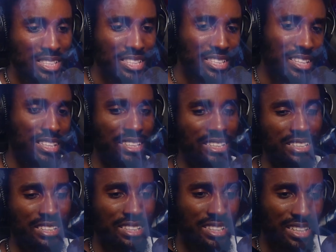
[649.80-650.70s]
Ashi.
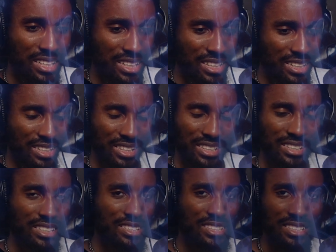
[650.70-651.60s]

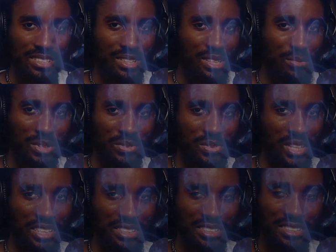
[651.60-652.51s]
This is gonna be
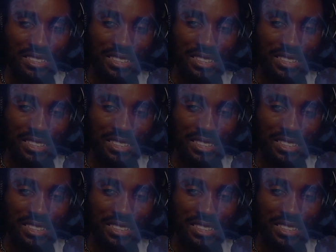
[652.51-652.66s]
fun.